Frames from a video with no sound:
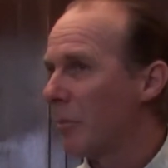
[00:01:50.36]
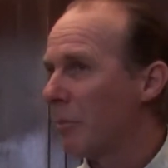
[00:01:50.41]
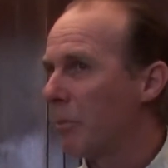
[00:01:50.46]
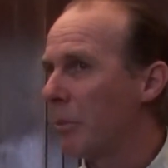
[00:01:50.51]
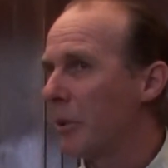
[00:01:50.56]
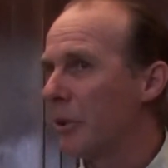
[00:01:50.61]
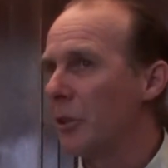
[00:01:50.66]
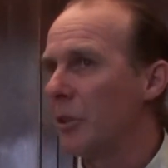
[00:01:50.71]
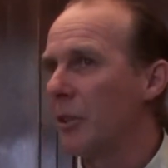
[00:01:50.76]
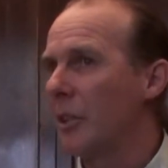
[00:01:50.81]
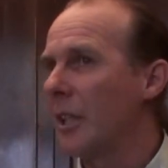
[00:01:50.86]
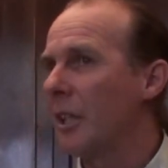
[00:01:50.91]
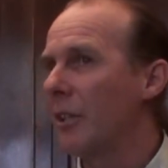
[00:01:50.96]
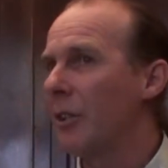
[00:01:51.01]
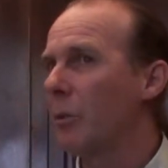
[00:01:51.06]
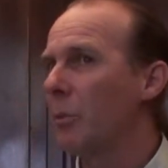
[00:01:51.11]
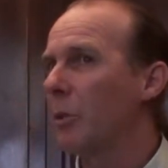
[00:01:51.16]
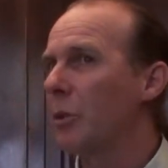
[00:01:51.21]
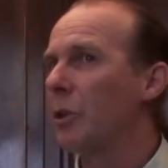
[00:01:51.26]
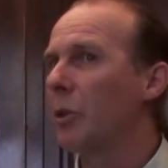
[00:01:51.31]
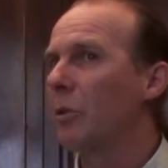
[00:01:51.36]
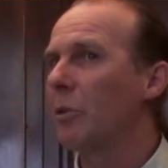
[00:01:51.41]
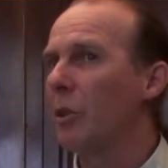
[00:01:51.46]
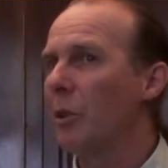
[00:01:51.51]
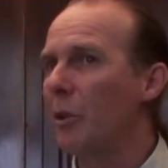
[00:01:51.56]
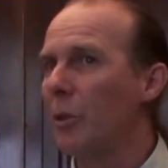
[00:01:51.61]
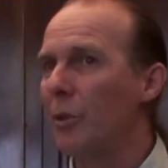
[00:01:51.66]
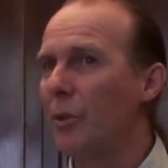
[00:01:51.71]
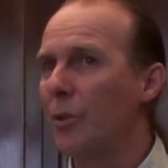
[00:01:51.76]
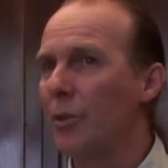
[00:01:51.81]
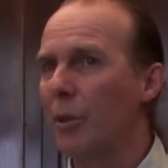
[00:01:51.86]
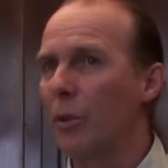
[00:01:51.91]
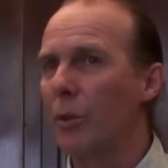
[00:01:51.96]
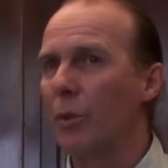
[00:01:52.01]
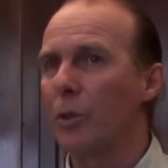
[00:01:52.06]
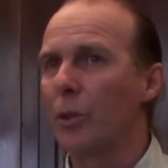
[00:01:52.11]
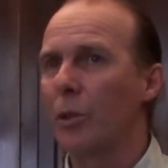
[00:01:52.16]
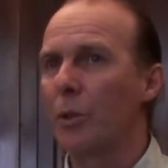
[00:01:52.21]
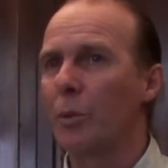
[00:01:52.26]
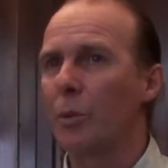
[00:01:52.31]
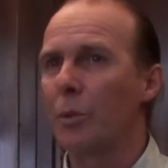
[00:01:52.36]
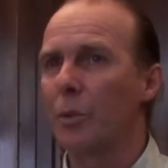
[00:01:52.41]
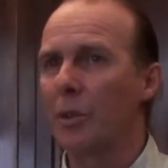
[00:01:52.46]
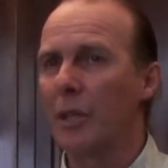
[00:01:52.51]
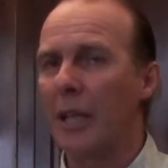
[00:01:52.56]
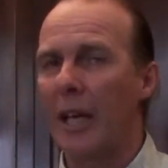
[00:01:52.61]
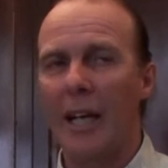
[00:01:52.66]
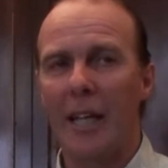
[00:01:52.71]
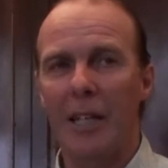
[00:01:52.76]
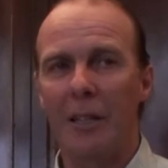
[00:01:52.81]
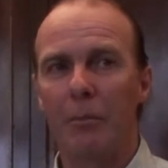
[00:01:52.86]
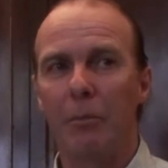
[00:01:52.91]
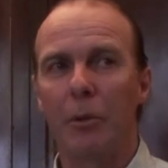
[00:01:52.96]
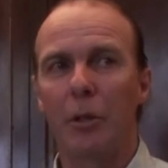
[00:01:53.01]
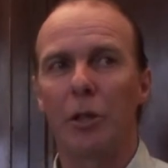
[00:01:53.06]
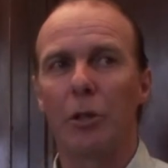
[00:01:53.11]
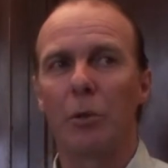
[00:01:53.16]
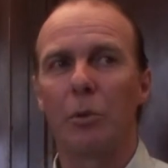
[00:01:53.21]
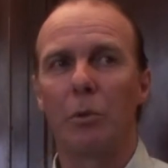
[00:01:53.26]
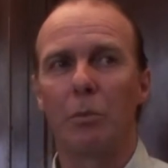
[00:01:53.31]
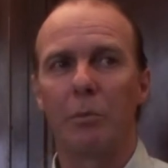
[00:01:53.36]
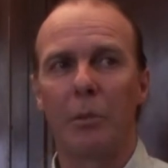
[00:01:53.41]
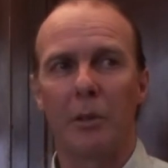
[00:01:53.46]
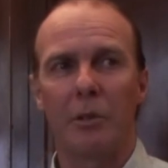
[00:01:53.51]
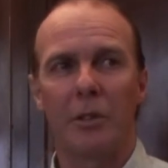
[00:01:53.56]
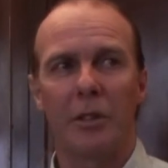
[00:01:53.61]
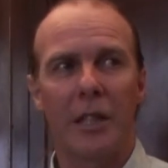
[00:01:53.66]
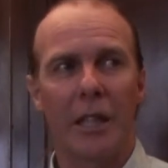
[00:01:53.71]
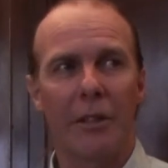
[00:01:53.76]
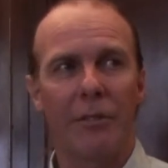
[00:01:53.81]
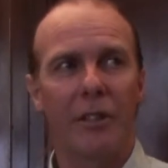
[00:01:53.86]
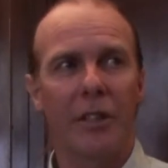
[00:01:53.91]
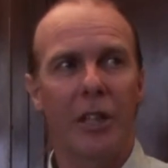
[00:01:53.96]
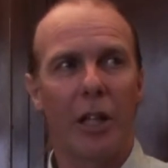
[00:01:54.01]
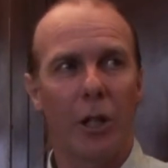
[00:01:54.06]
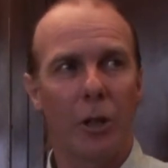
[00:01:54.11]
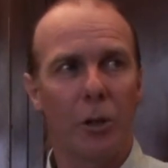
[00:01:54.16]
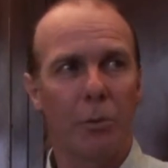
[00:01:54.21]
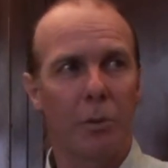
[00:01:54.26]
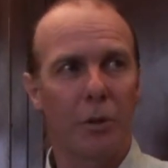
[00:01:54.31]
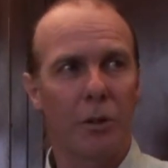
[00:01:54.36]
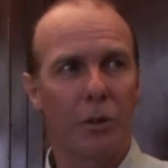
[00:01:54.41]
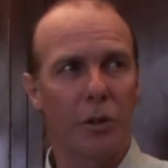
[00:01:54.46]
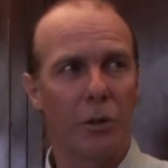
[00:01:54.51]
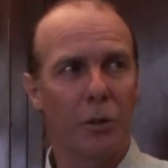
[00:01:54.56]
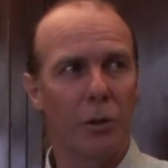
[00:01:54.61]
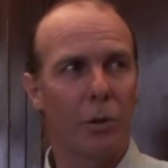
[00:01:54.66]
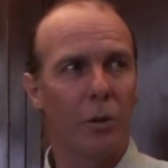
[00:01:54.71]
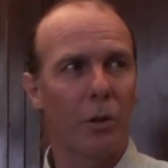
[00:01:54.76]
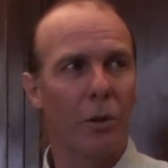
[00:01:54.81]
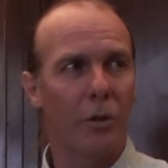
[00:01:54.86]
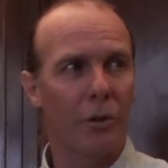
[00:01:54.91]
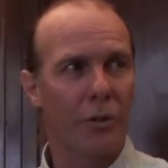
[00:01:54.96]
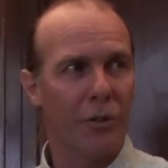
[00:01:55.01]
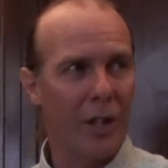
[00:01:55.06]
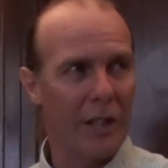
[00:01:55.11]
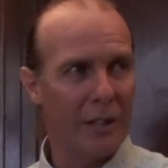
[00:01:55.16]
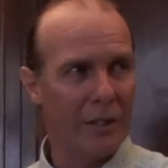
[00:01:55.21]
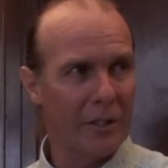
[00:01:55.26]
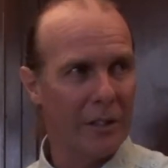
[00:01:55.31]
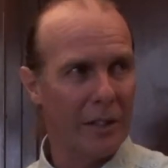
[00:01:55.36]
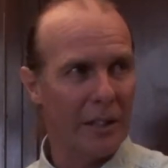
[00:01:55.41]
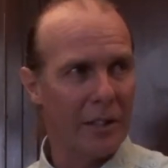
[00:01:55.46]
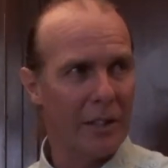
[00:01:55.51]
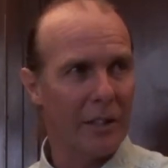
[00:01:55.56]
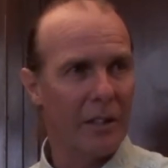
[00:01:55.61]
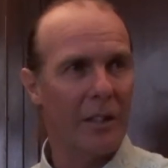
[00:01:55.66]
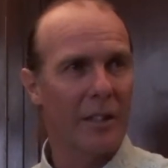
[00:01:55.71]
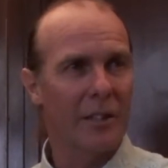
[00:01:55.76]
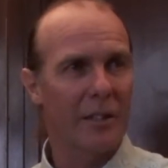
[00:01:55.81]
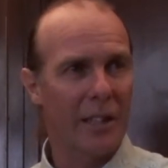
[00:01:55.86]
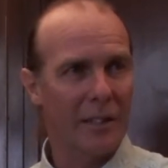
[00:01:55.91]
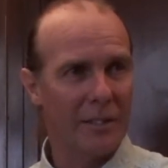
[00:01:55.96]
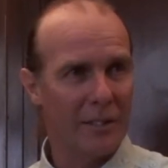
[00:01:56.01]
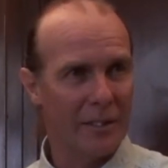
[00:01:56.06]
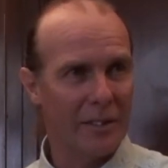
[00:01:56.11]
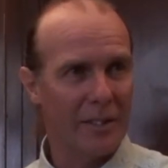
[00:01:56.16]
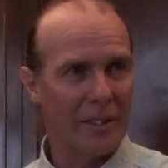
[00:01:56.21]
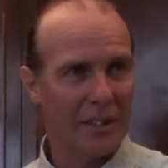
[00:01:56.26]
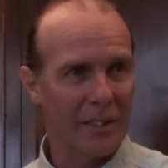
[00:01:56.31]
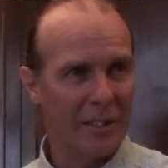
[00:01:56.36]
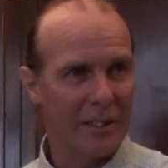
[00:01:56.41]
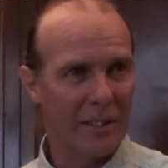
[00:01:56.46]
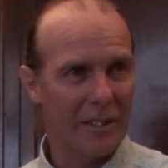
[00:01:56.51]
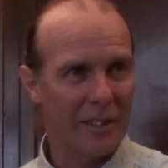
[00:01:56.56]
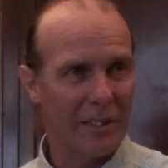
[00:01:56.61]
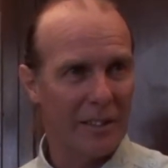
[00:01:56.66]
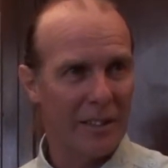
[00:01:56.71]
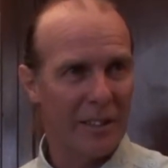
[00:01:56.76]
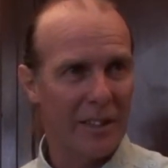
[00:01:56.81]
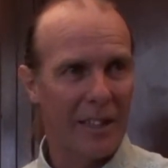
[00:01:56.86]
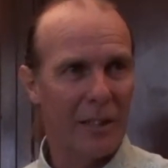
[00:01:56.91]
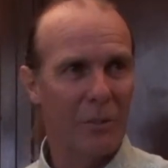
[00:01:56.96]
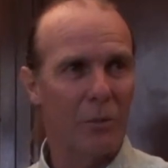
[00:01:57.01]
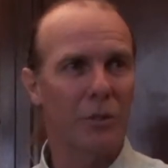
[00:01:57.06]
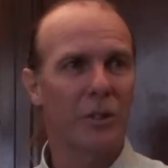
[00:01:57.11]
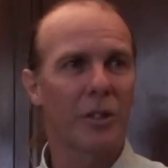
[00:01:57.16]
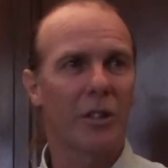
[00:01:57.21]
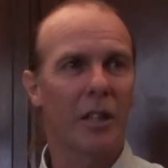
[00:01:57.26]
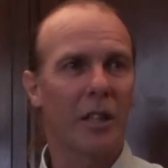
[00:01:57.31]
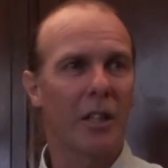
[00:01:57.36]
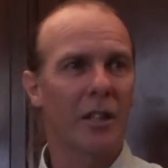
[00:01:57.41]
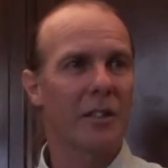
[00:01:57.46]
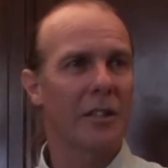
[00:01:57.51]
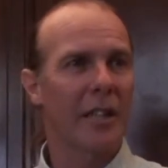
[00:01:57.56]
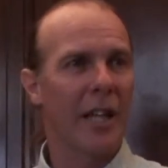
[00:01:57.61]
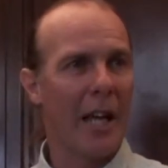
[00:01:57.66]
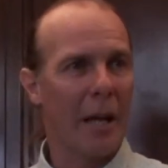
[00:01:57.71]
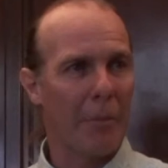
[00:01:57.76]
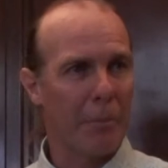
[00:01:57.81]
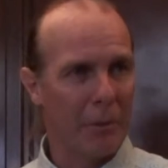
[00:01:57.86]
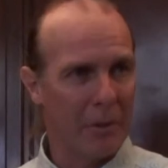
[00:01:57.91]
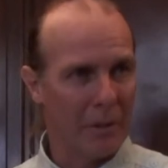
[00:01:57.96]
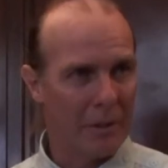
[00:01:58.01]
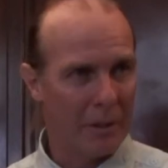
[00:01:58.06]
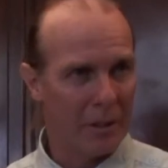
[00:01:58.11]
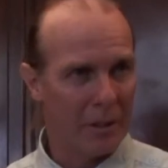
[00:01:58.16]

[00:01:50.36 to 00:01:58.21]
But neither will you lose or you will gain, but you will most definitely open to your authentic identity. It will start to happen.